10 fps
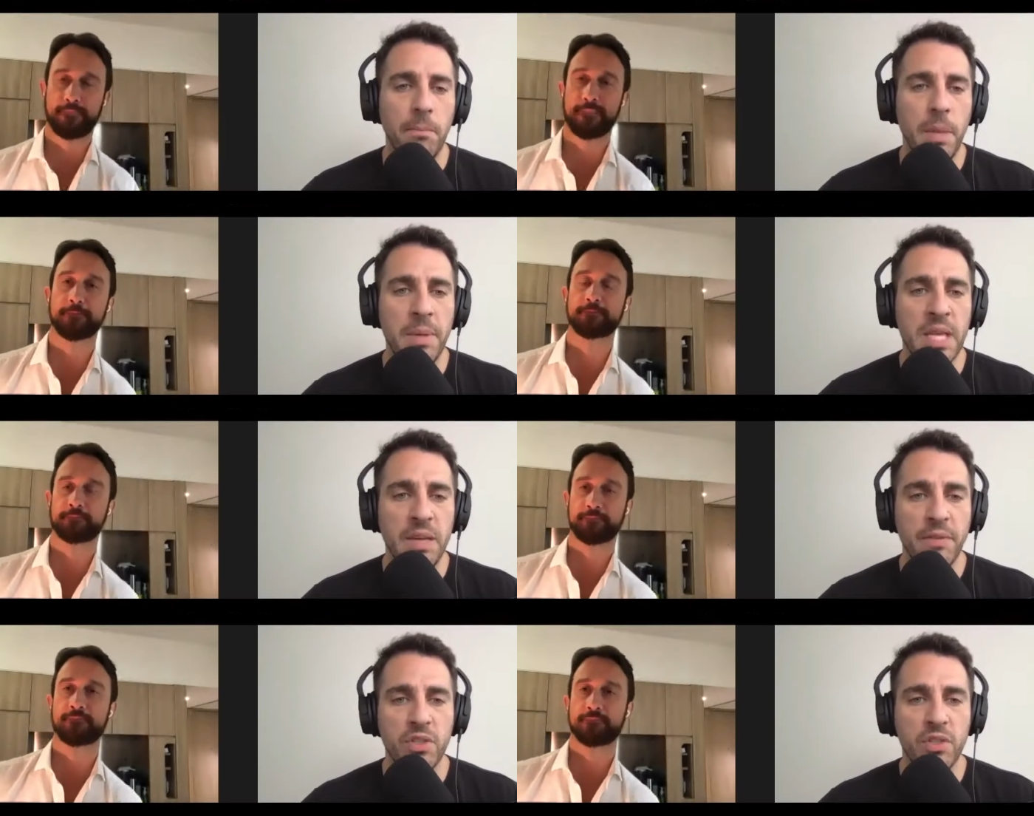Speaker 1: Maybe
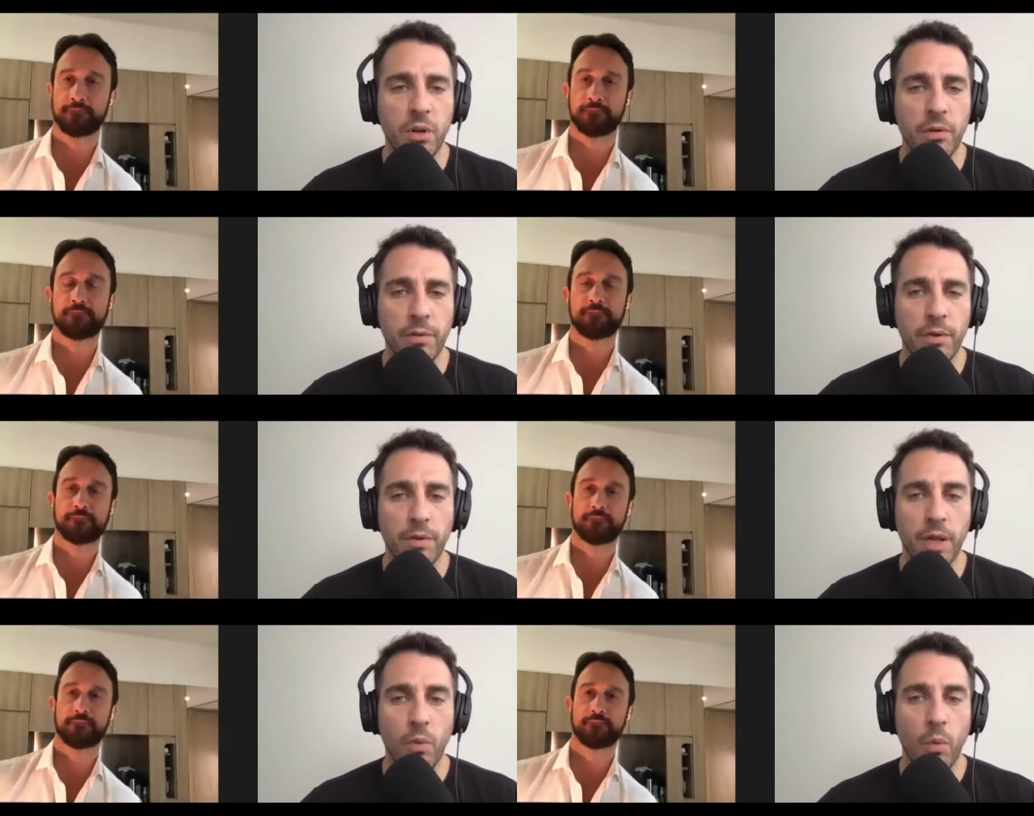give us an overview
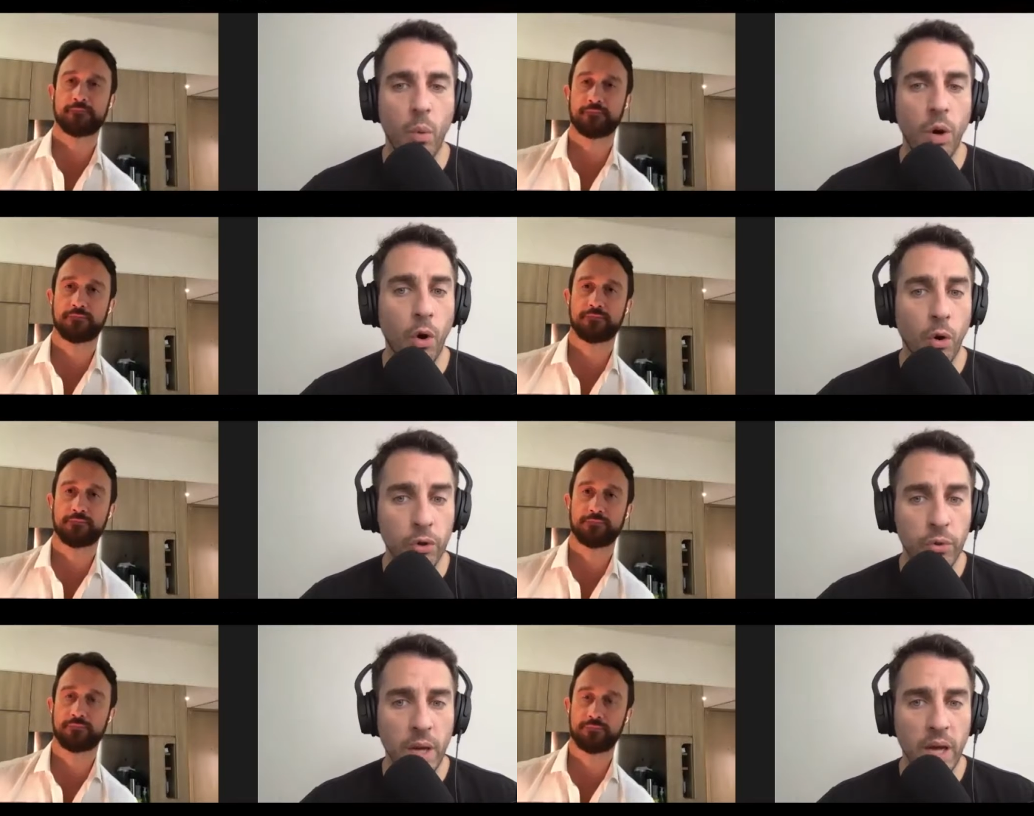of like, what
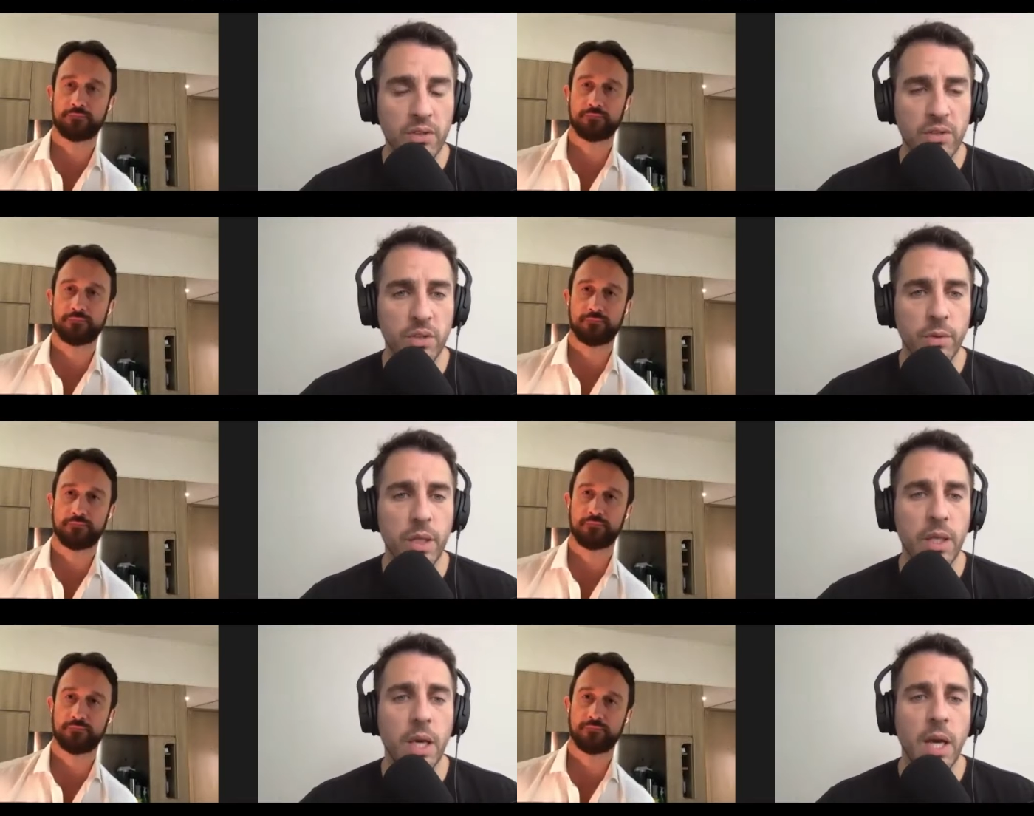are you guys
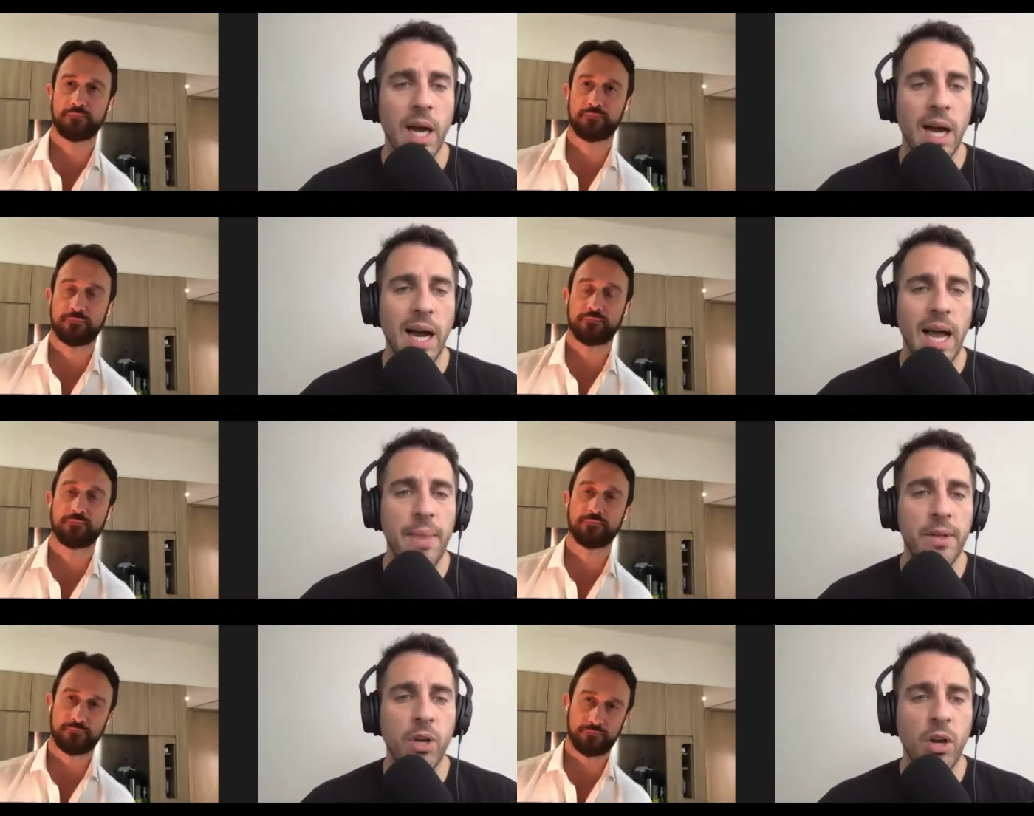doing?
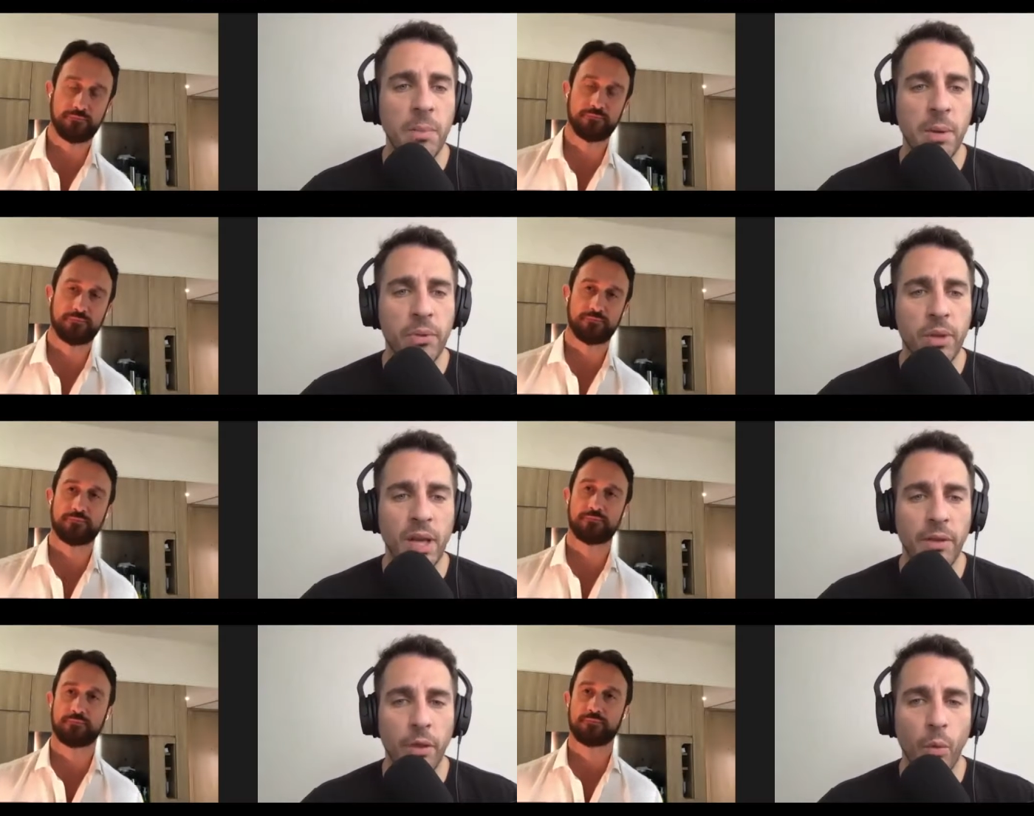And then talk about
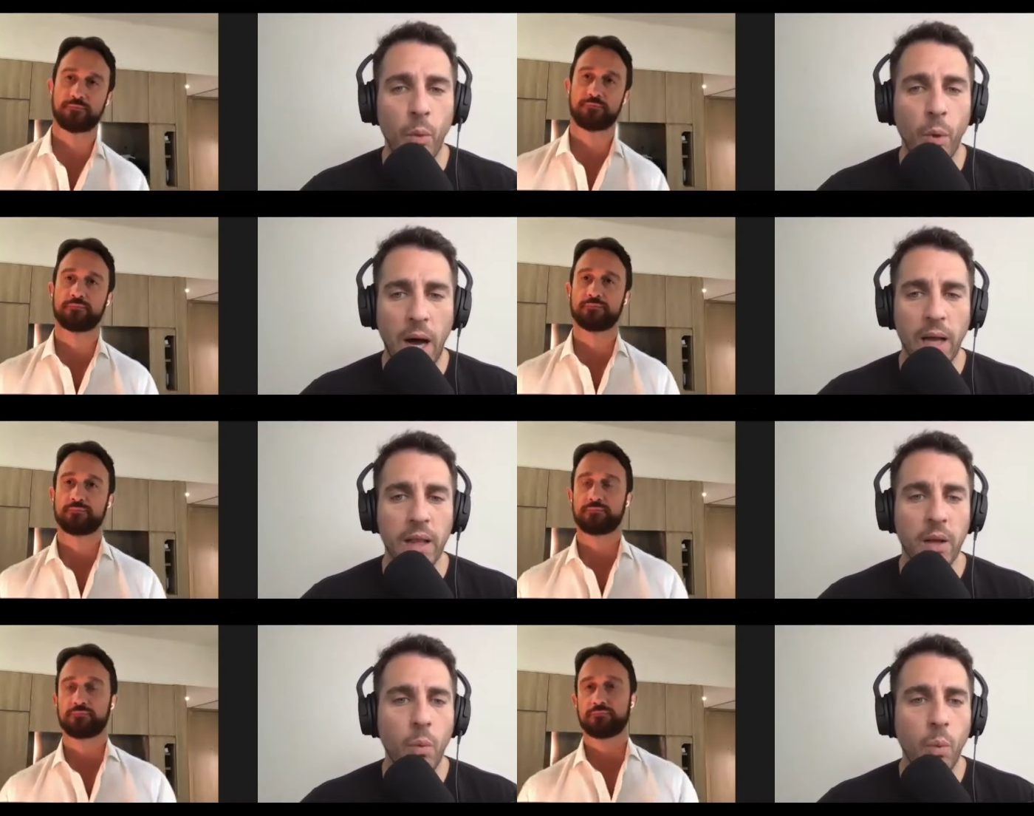kind of the why,
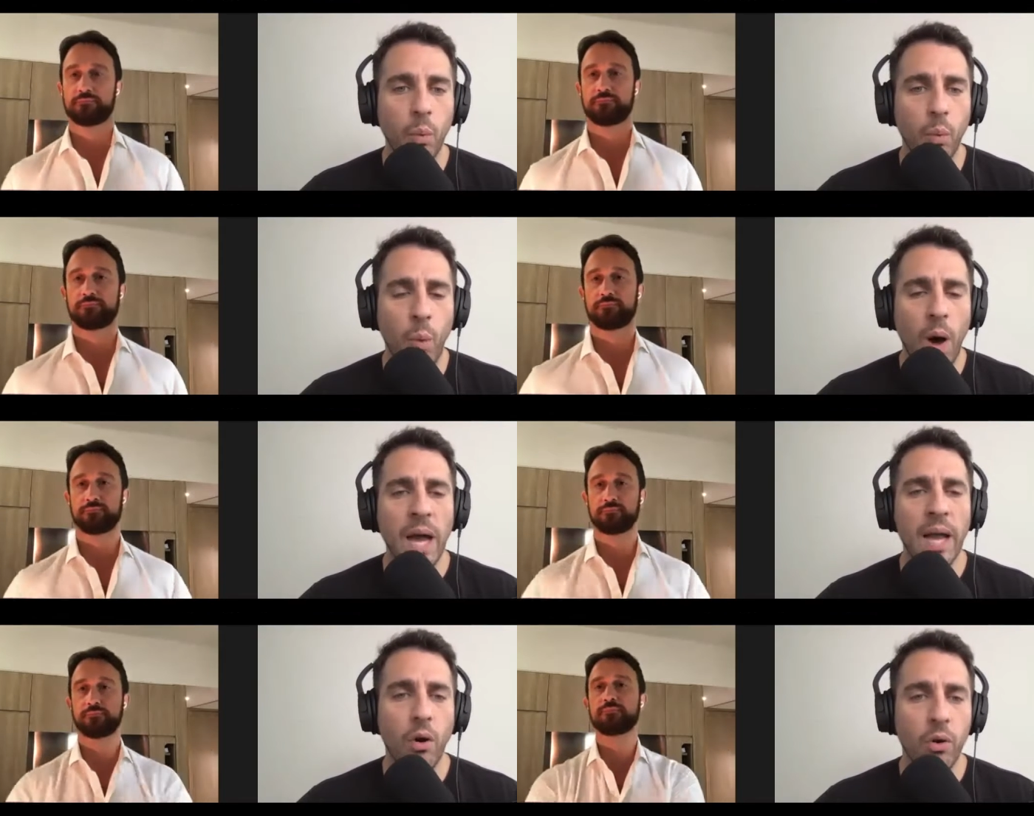like
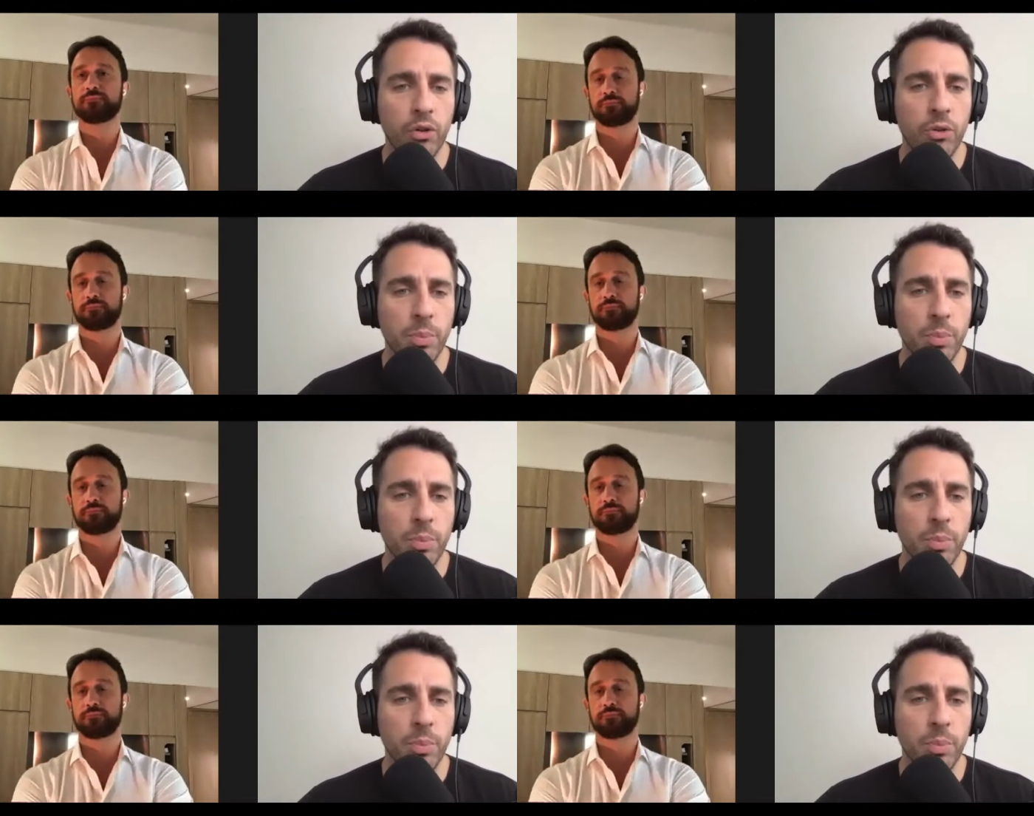why are you